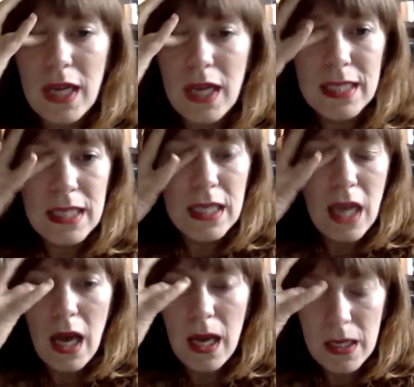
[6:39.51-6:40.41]
I did
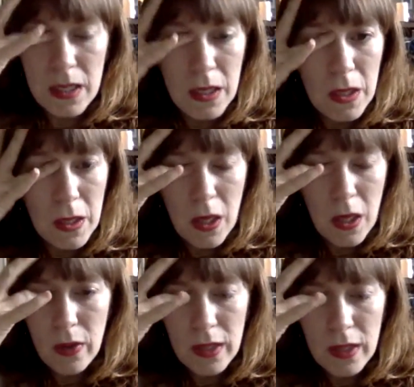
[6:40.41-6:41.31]
not
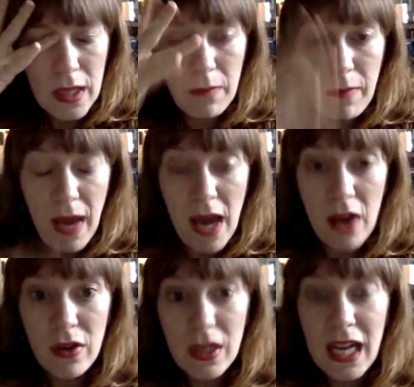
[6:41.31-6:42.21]
know anything about.